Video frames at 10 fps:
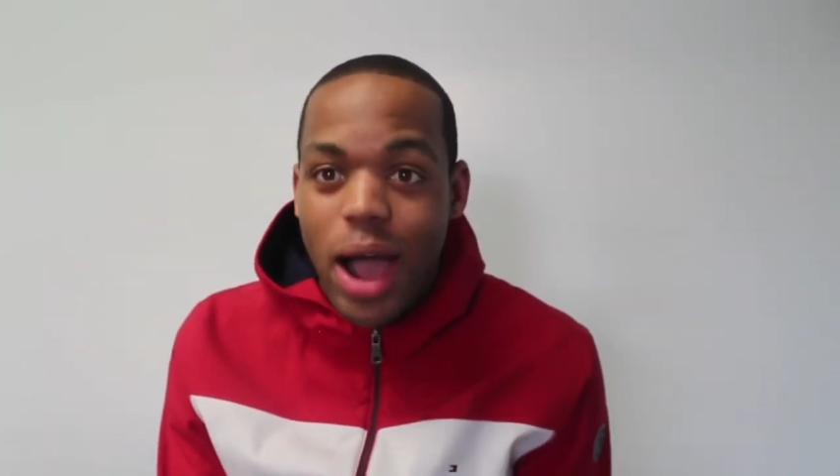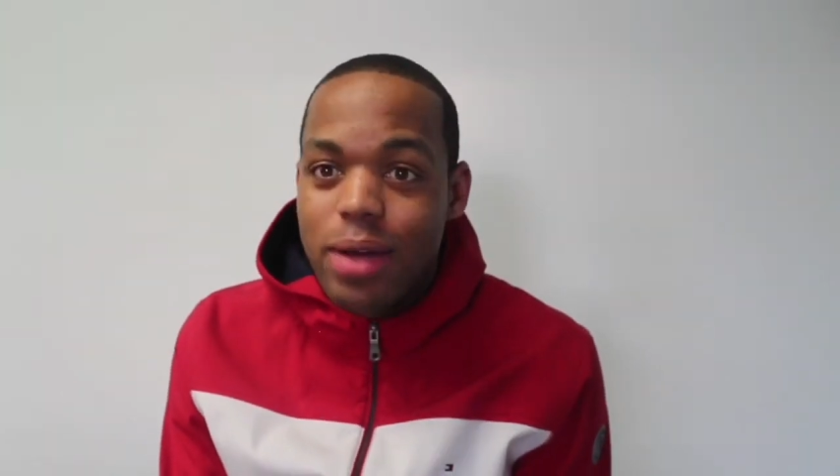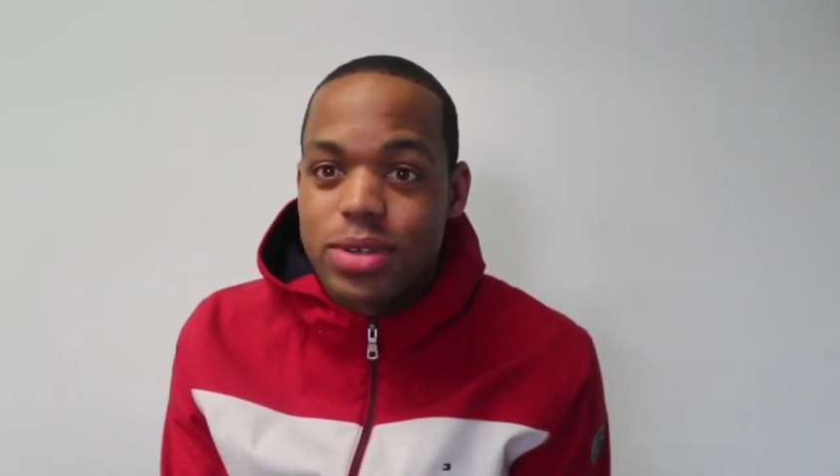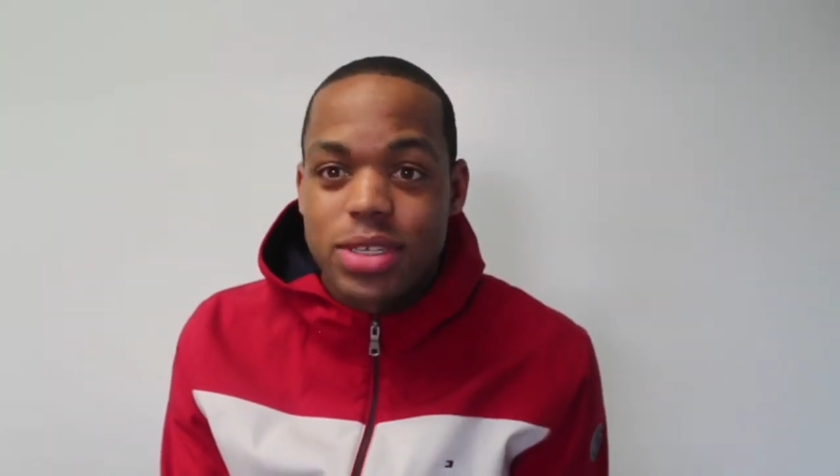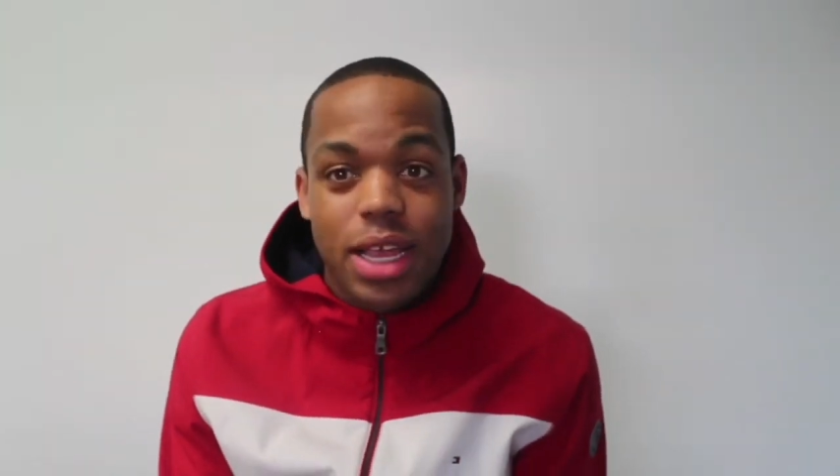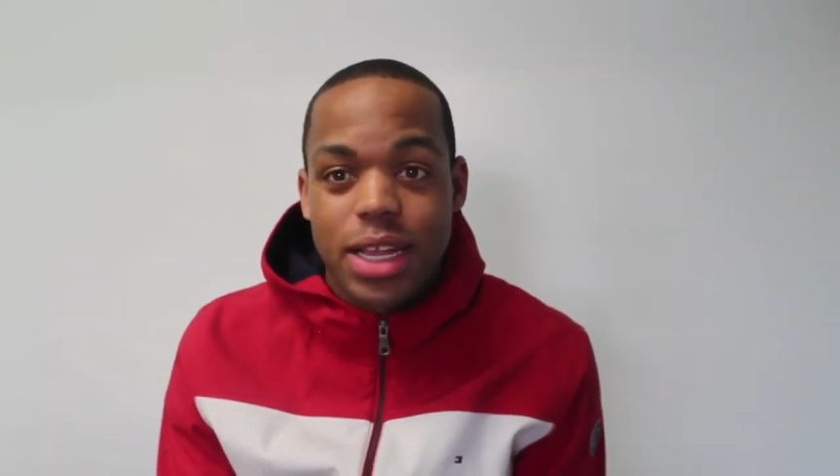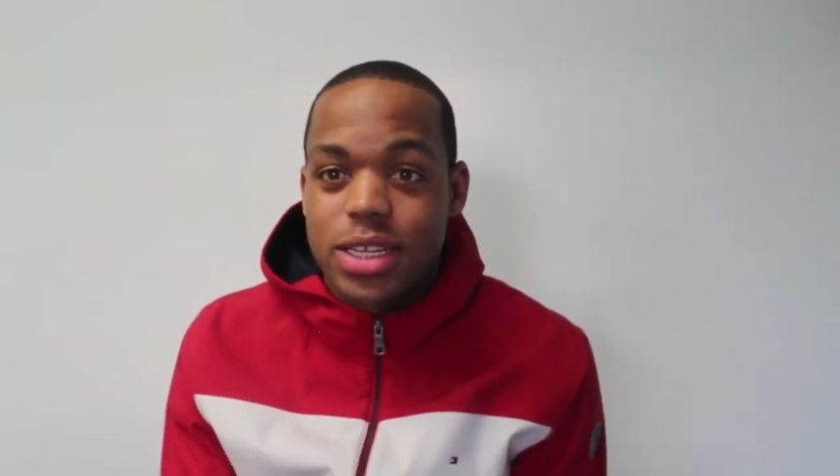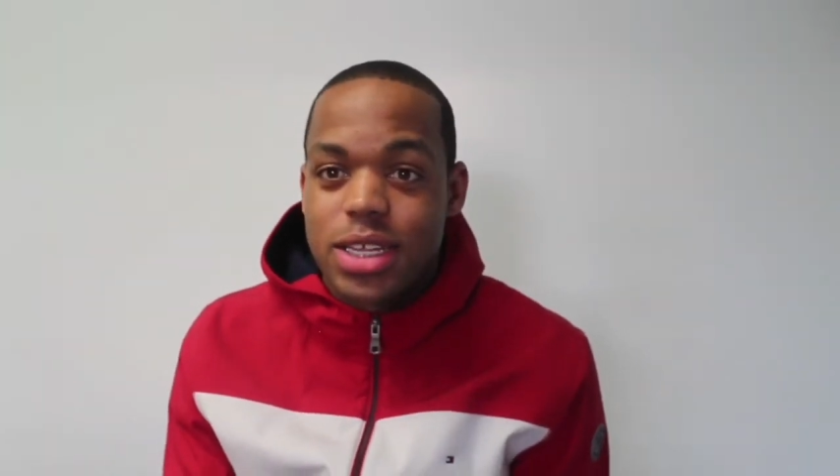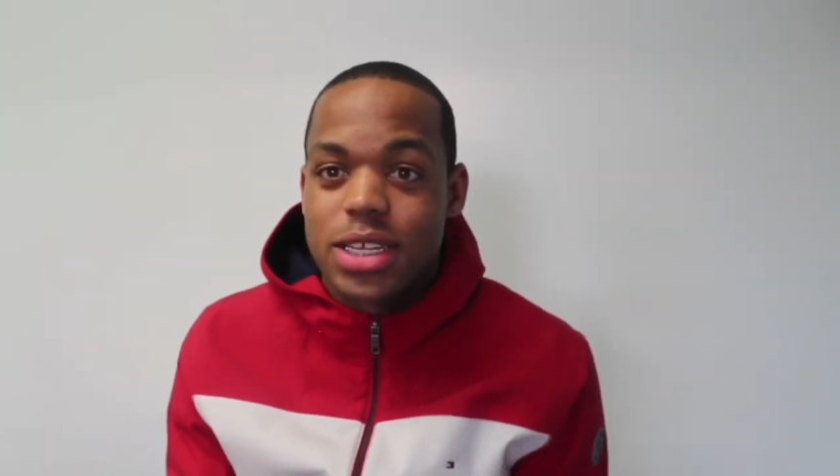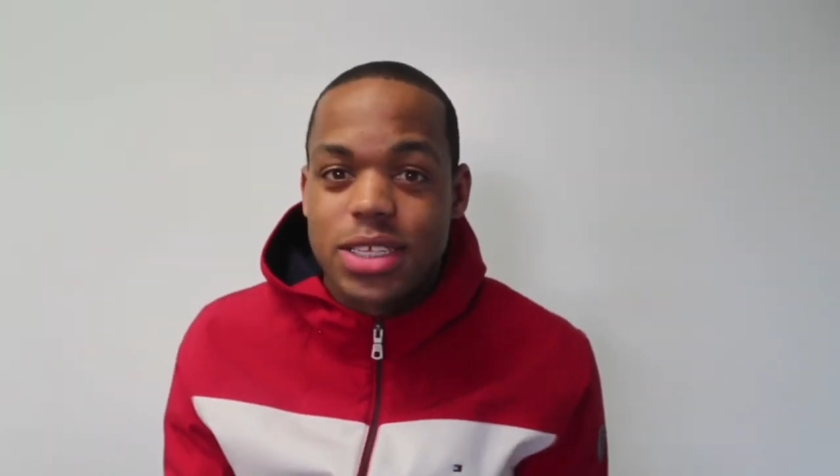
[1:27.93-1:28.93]
I was like,
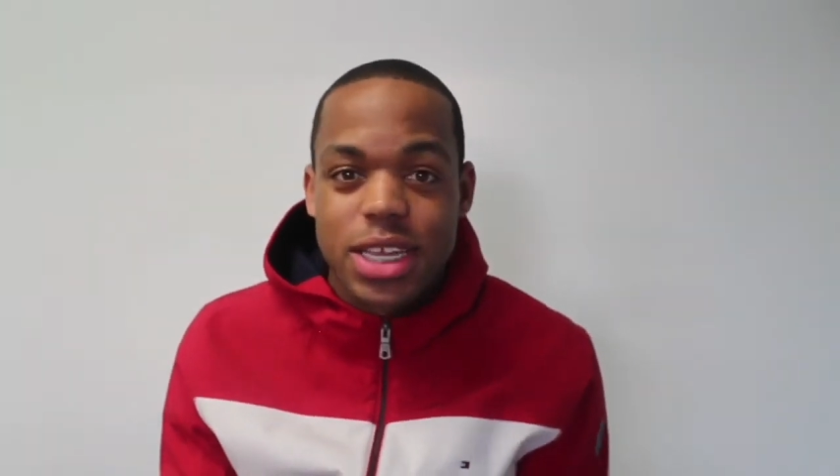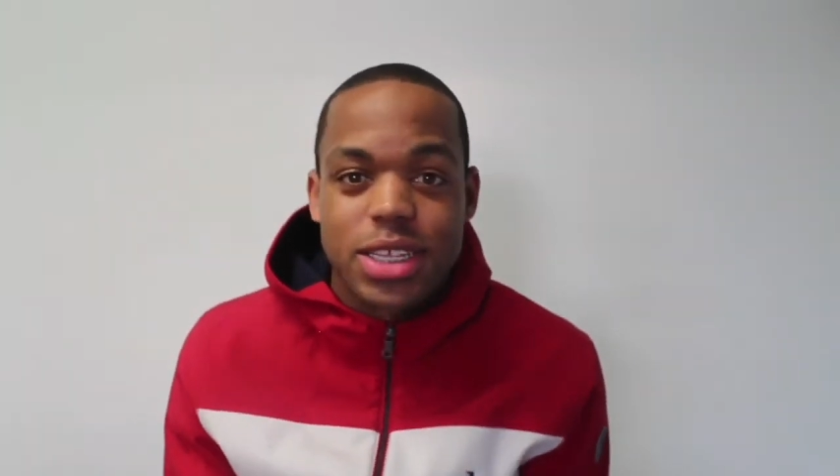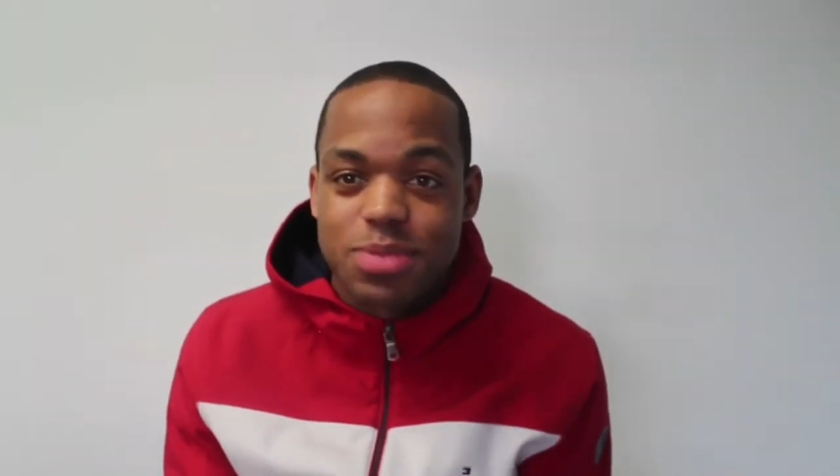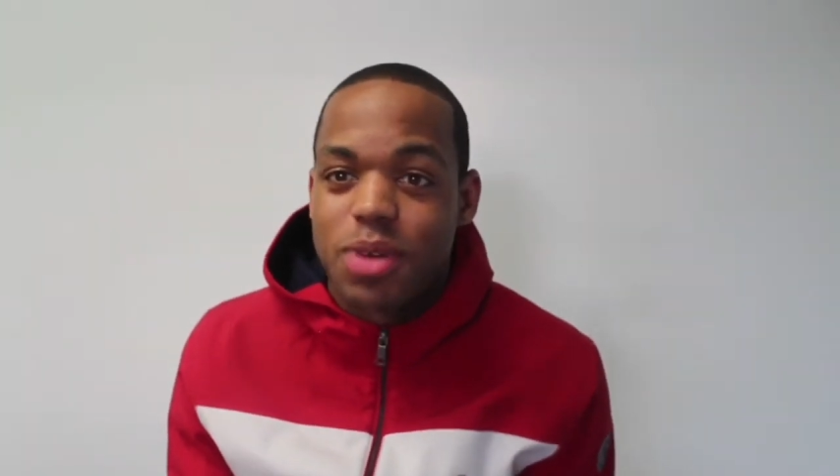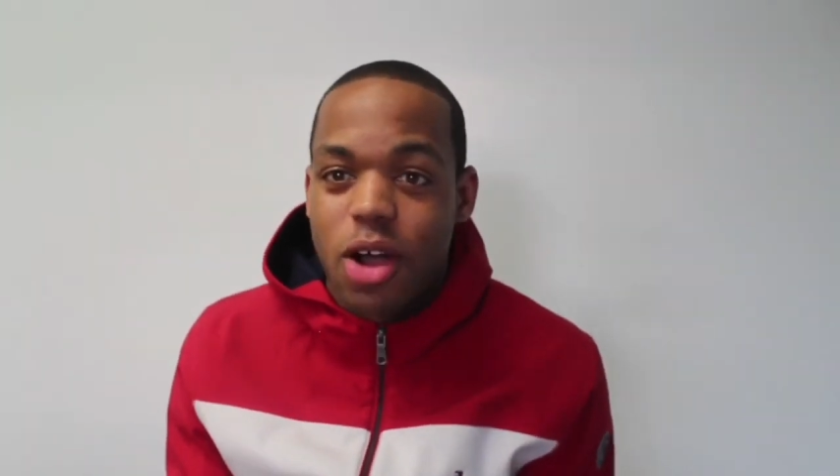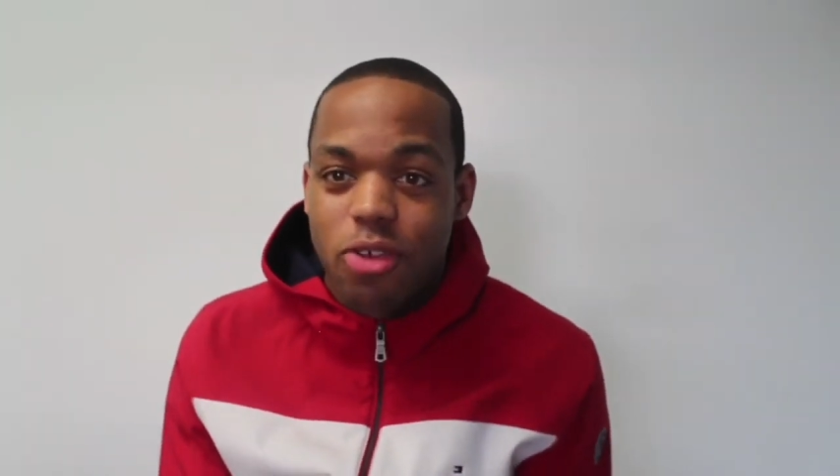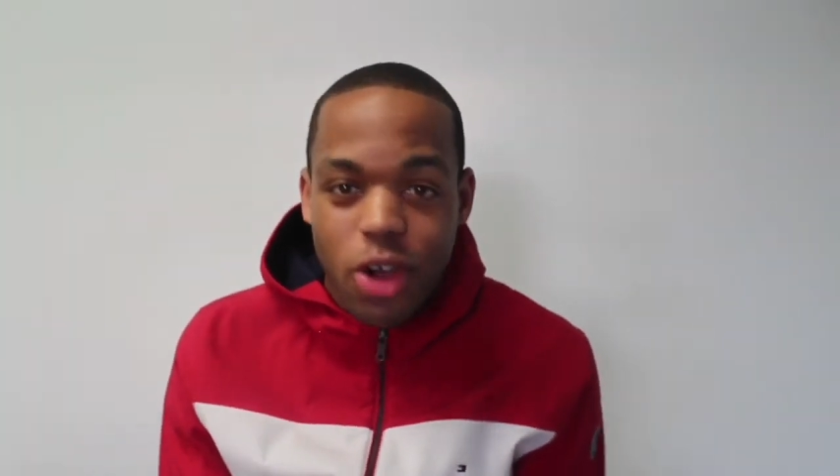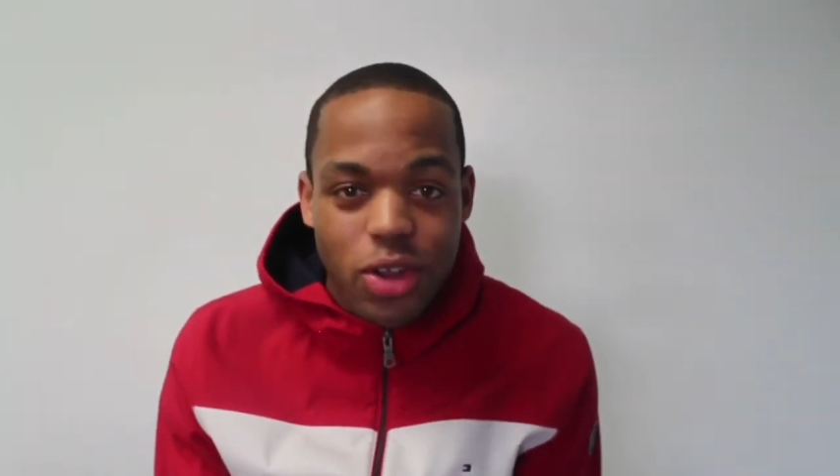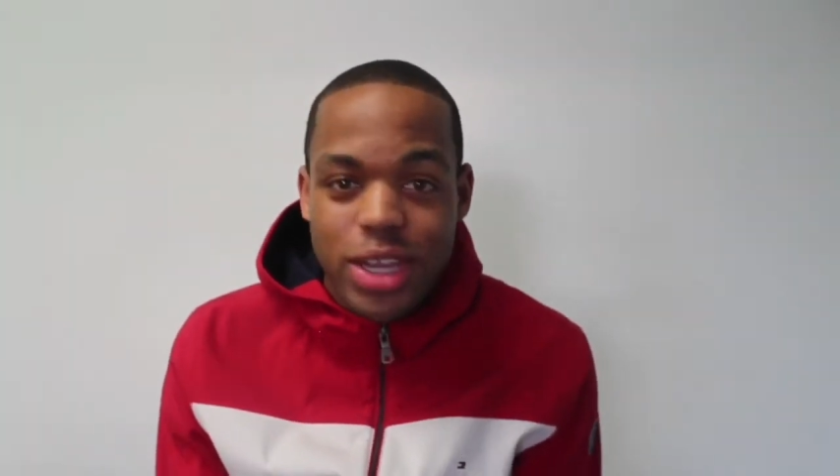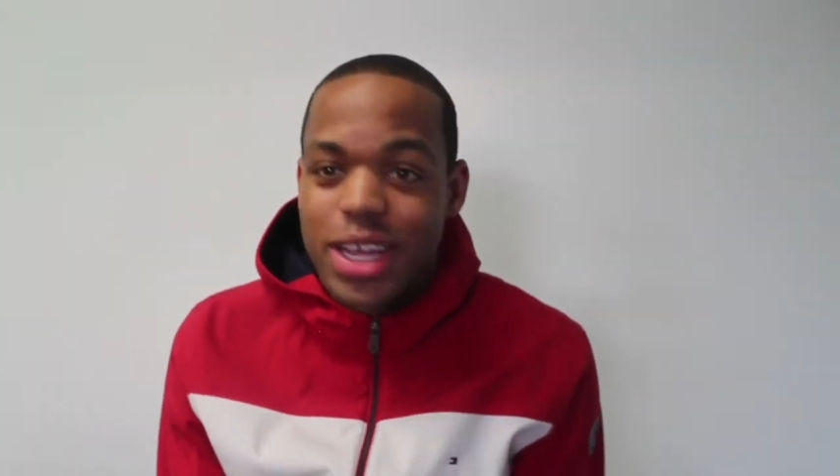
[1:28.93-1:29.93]
let's get this ball
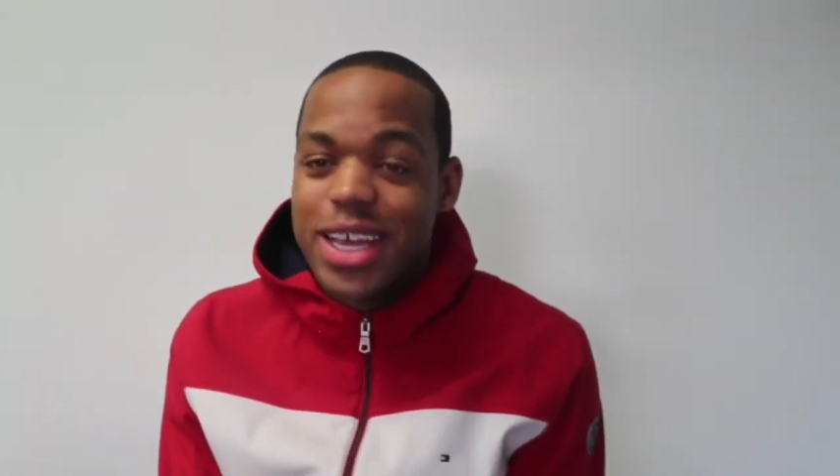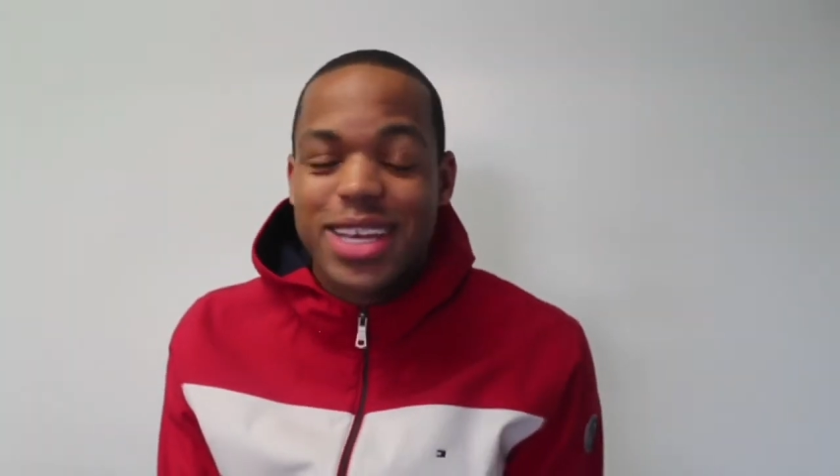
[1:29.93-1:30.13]
rolling.